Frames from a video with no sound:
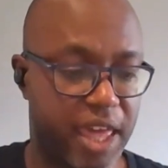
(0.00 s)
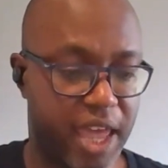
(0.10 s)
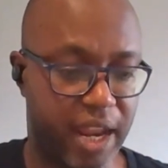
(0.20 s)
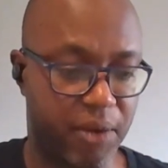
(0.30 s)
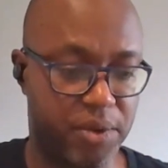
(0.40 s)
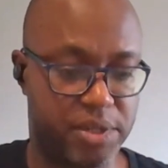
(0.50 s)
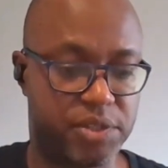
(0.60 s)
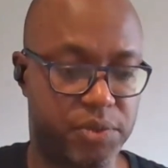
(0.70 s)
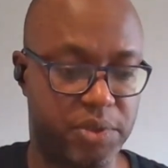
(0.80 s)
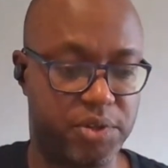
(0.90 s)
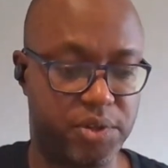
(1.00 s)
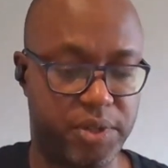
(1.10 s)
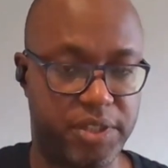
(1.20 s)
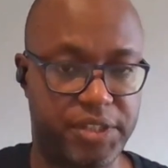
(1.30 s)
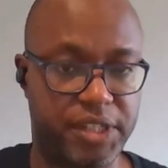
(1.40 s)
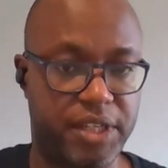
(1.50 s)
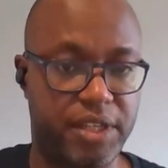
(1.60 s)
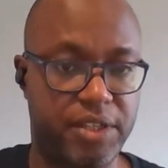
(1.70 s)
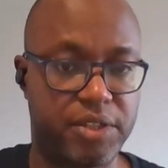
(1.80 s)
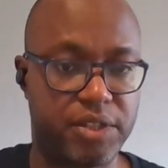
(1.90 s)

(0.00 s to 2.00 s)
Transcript: and I wanted to withdraw it, say,